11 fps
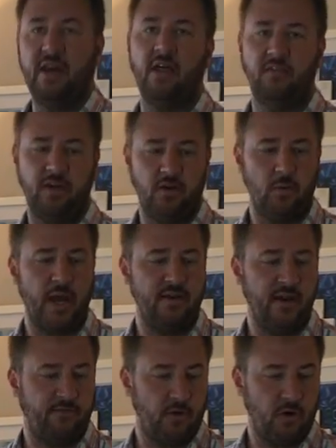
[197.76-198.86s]
an elevator ride.
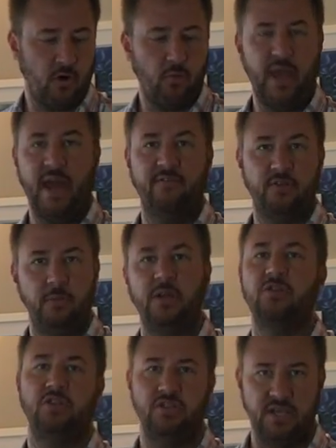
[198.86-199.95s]
Now for her, we have to
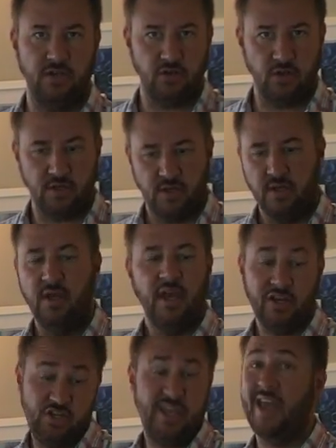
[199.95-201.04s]
because she's injured
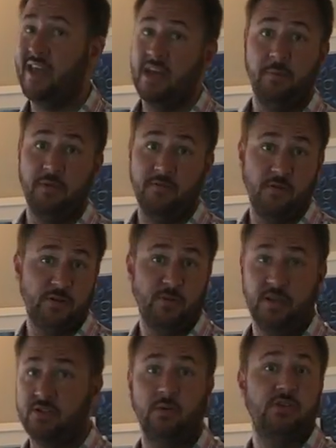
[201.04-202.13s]
and she can't get up in the first
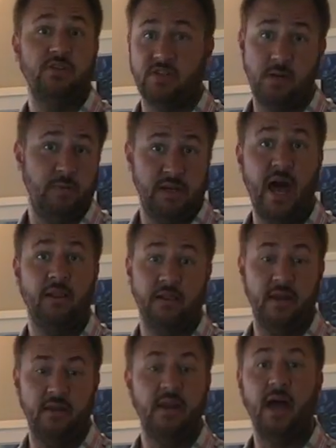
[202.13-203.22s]
place. So it's just going to be not
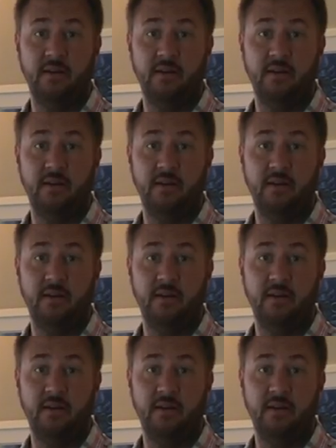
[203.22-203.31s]
picking her